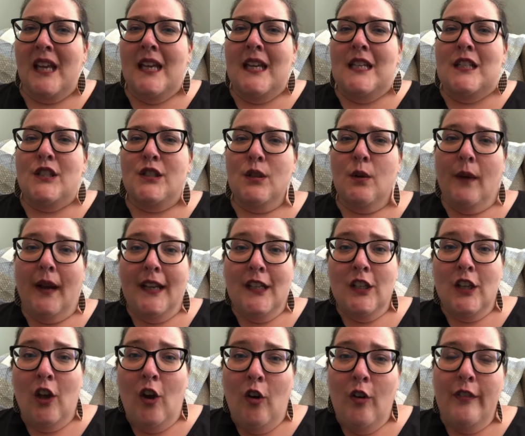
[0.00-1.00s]
So I
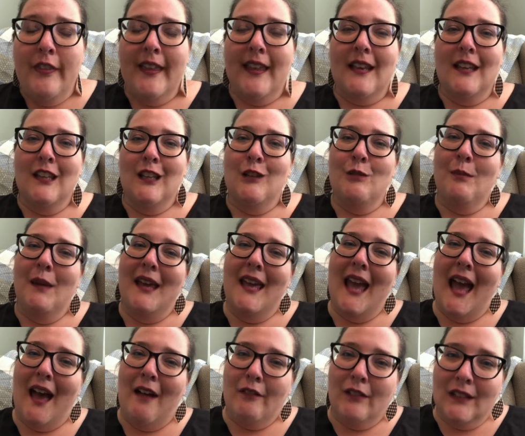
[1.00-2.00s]
know that you may
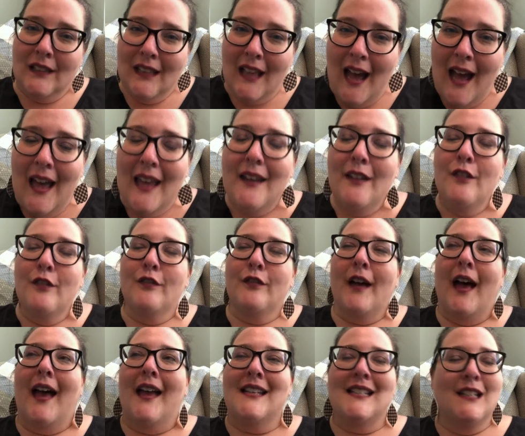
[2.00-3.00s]
have a lot of uh,